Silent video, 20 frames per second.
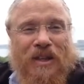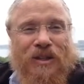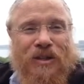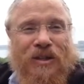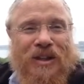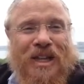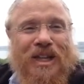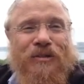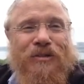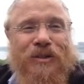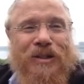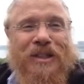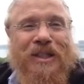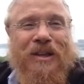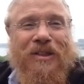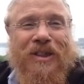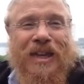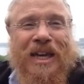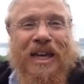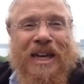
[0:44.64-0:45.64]
So the
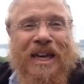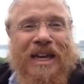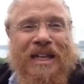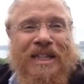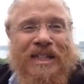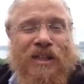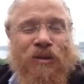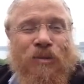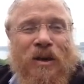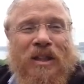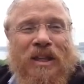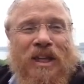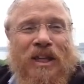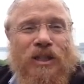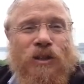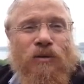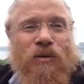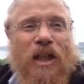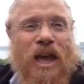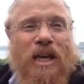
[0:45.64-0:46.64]
interesting thing is is when the
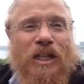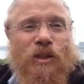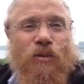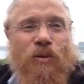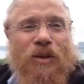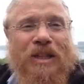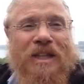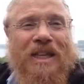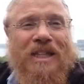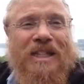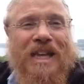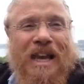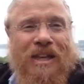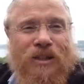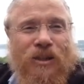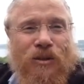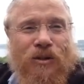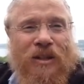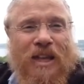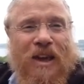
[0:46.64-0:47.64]
Israelites were in the
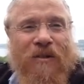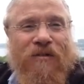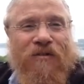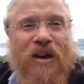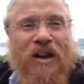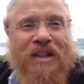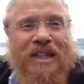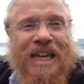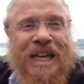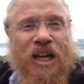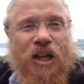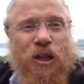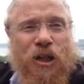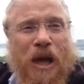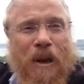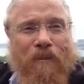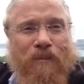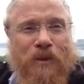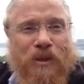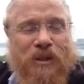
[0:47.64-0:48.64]
desert they felt
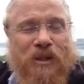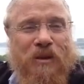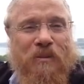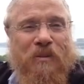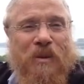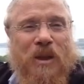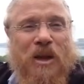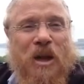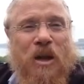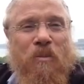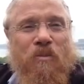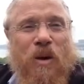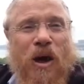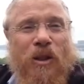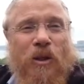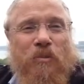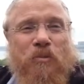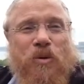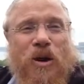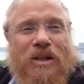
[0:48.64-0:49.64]
eclipsed by
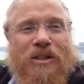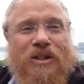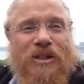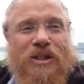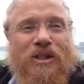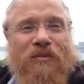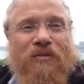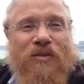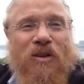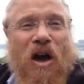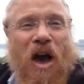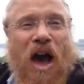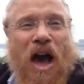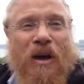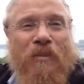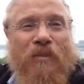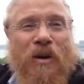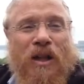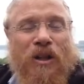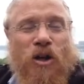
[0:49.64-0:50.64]
the presence of
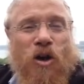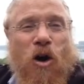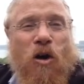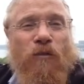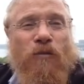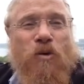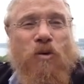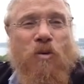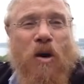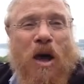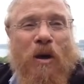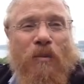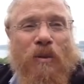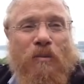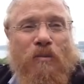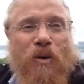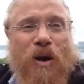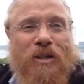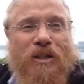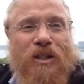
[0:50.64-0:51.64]
God, by the
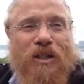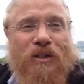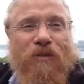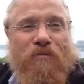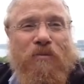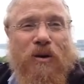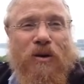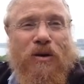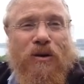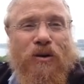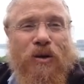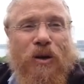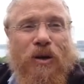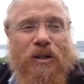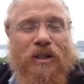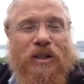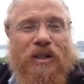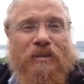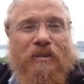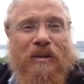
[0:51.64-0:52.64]
overwhelming presence of
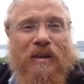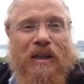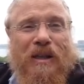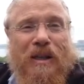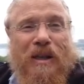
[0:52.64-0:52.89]
miracles.